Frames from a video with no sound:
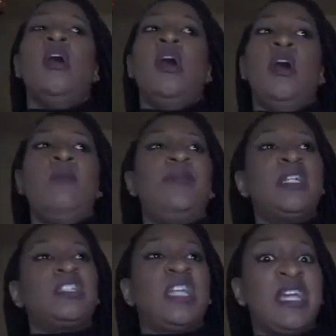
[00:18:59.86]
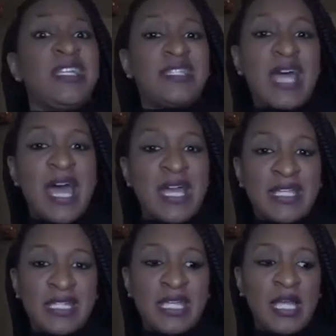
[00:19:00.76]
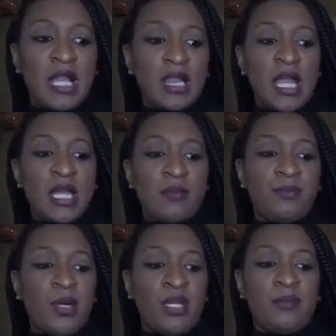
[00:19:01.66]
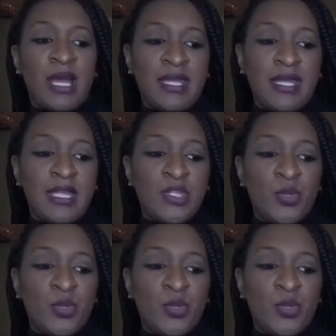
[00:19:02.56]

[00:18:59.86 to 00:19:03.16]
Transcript: But chastising, like putting my hands